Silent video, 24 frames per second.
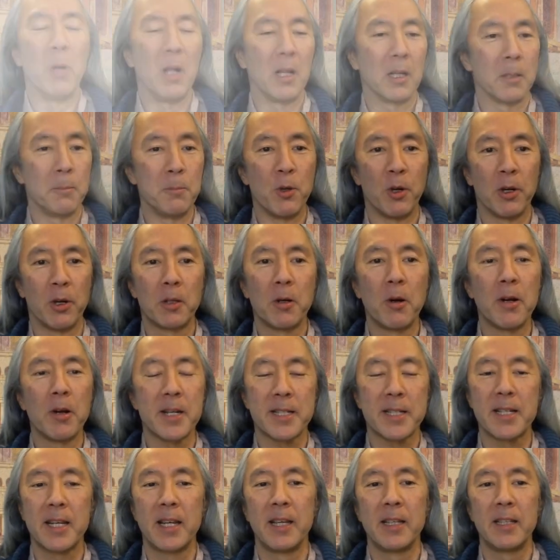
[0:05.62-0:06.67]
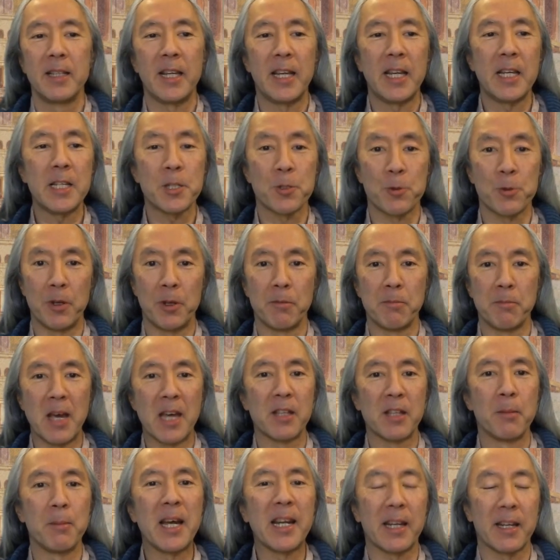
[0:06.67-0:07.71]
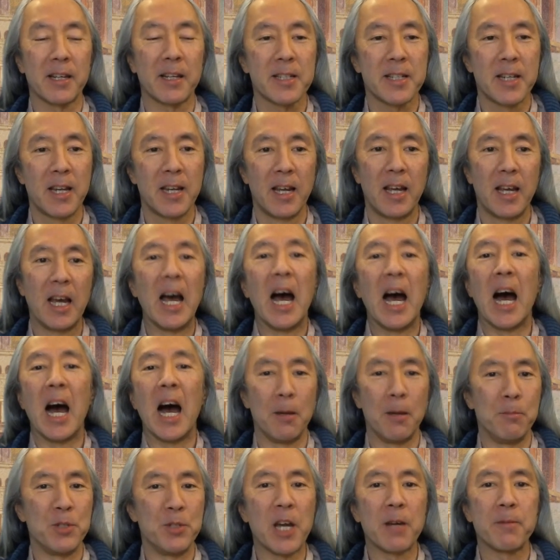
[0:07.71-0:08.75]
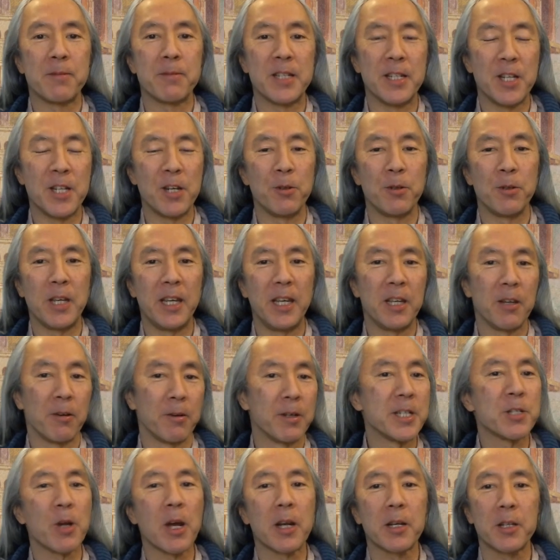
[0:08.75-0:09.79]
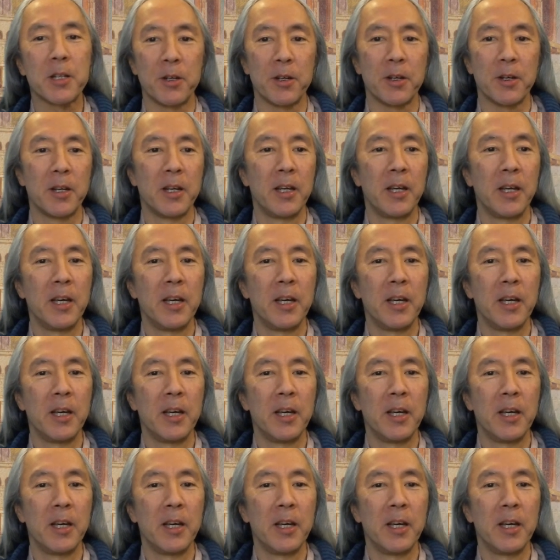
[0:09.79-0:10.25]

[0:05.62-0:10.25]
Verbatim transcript: Welcome to our course, The History of Mathematics. I'm Jeff Suzuki, your instructor.